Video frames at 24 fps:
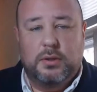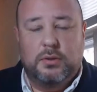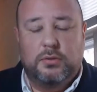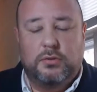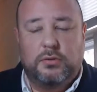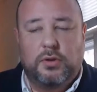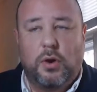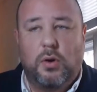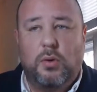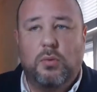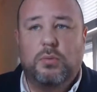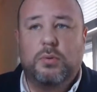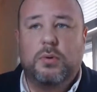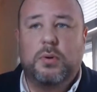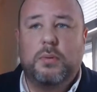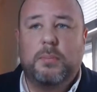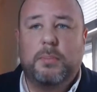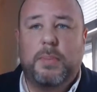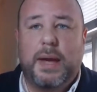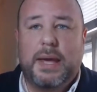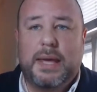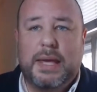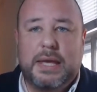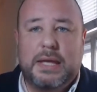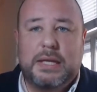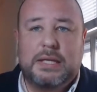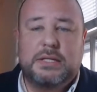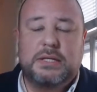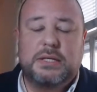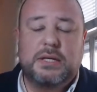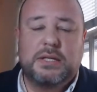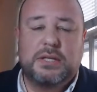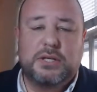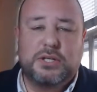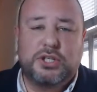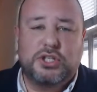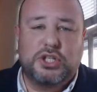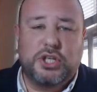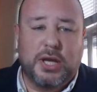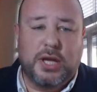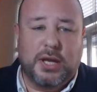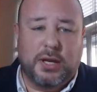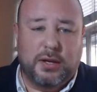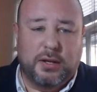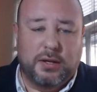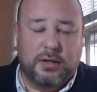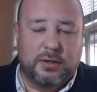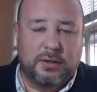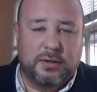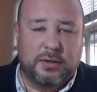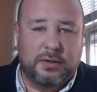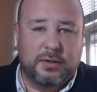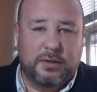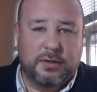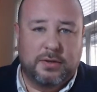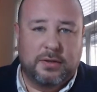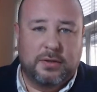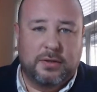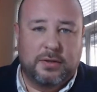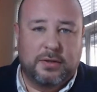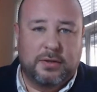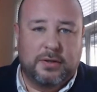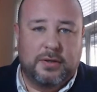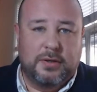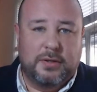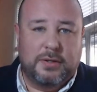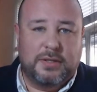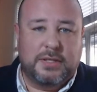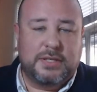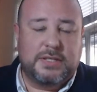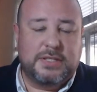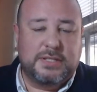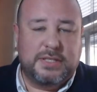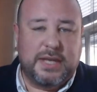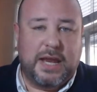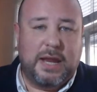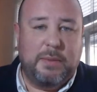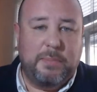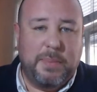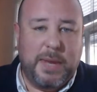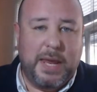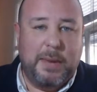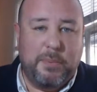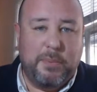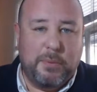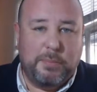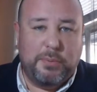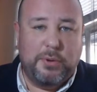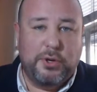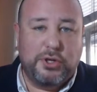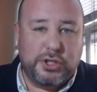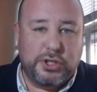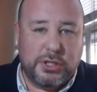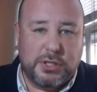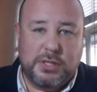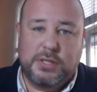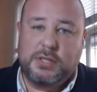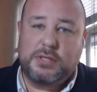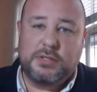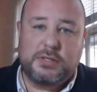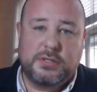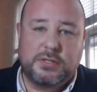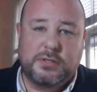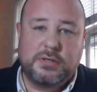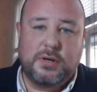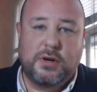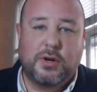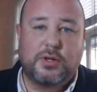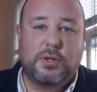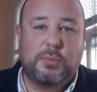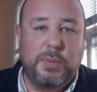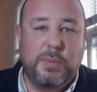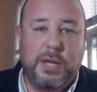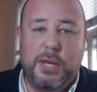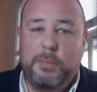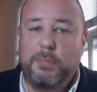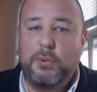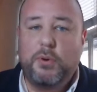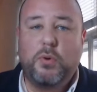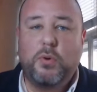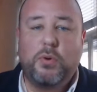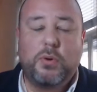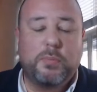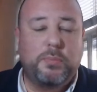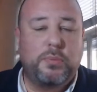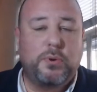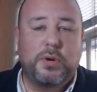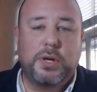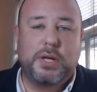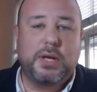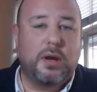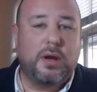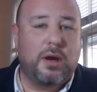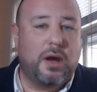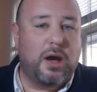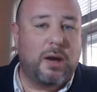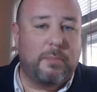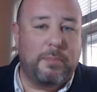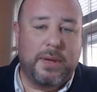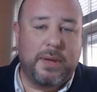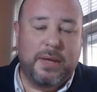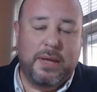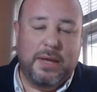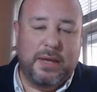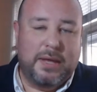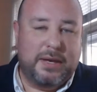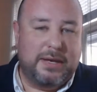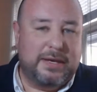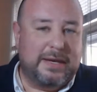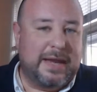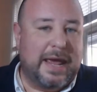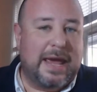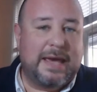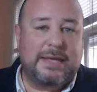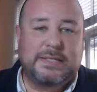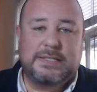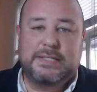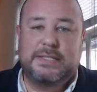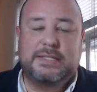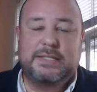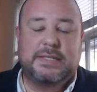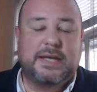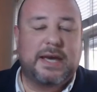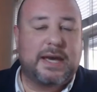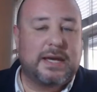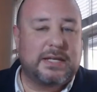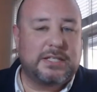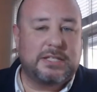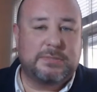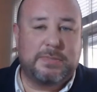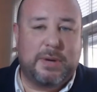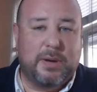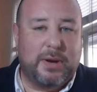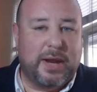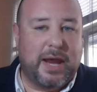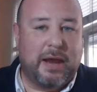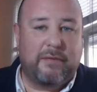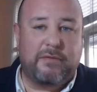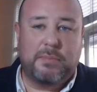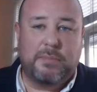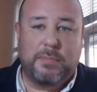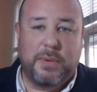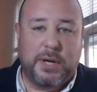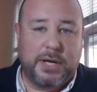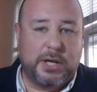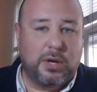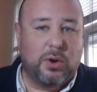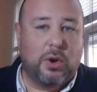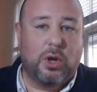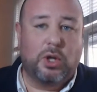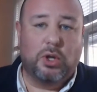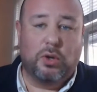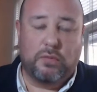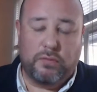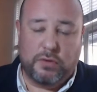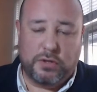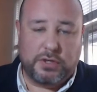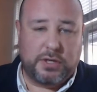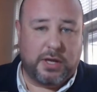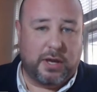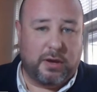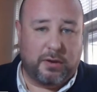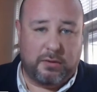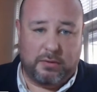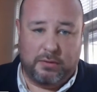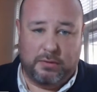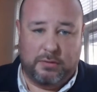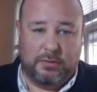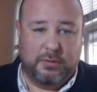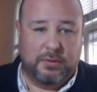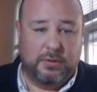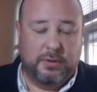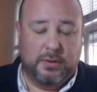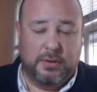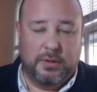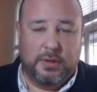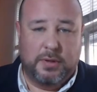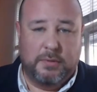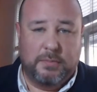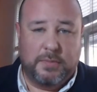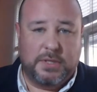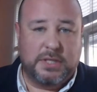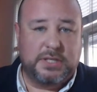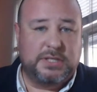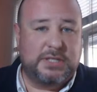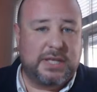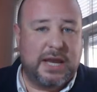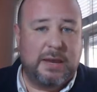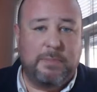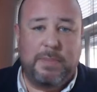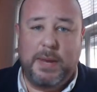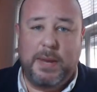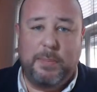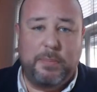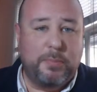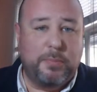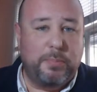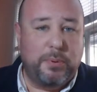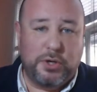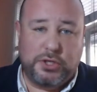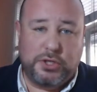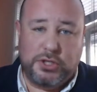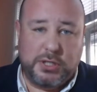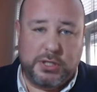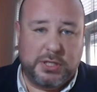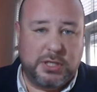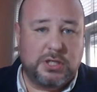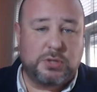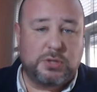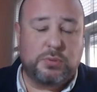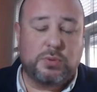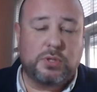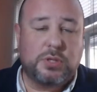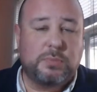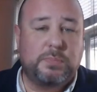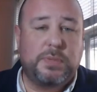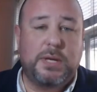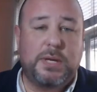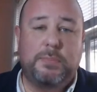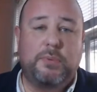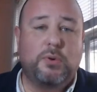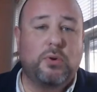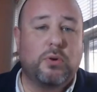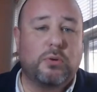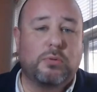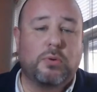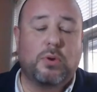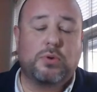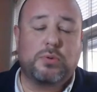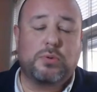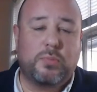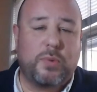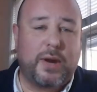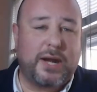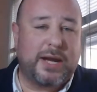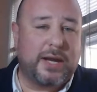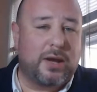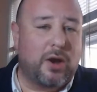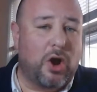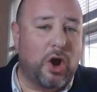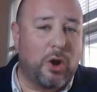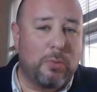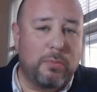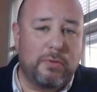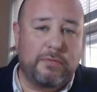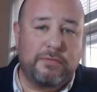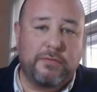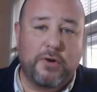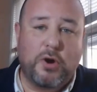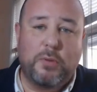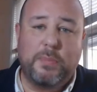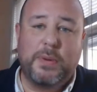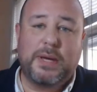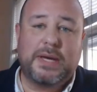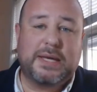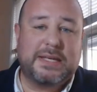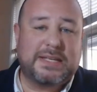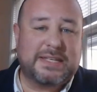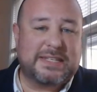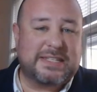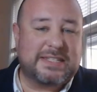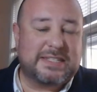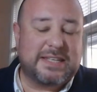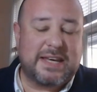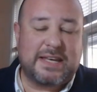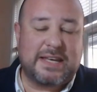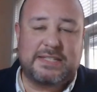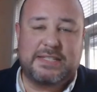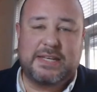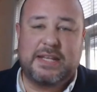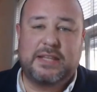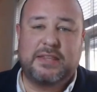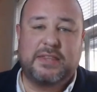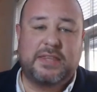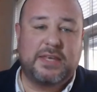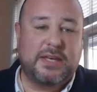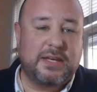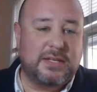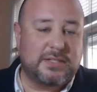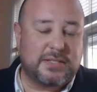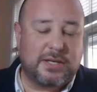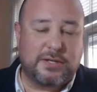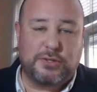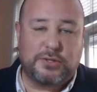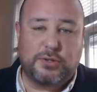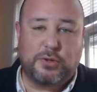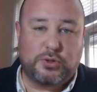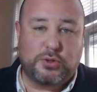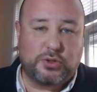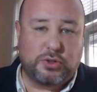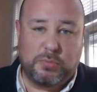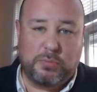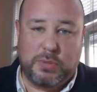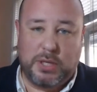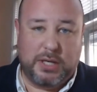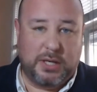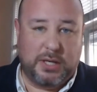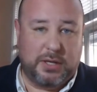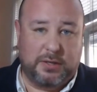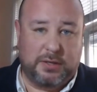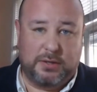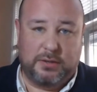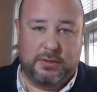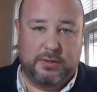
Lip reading: Don't buy into the shit. The same people pushing this are the people who are putting up nasty signs about everybody all over town. The same people pushing this were the people who were writing homophobic, disgusting things on social media.